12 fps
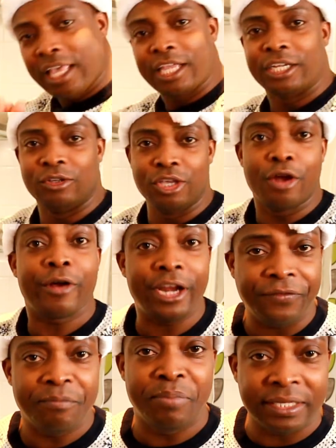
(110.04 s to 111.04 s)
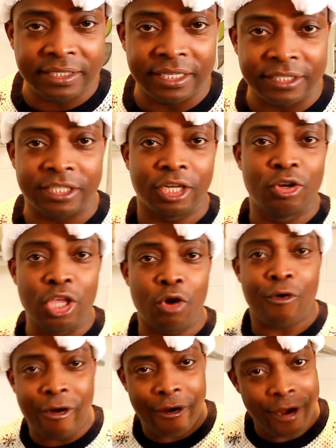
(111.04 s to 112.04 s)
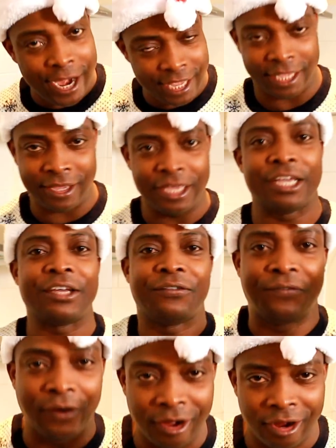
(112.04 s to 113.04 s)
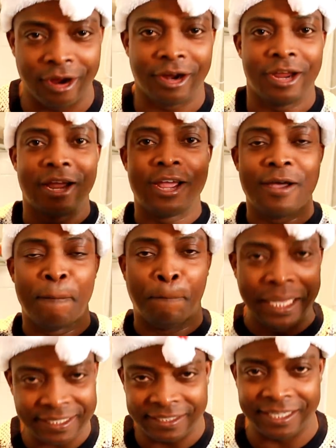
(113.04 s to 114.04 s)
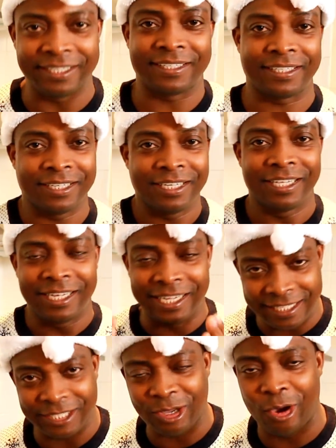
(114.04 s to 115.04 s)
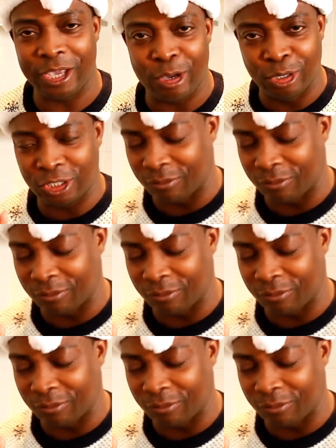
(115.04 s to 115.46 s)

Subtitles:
Do you ready for business? Do you ready for business? This is how you're going to be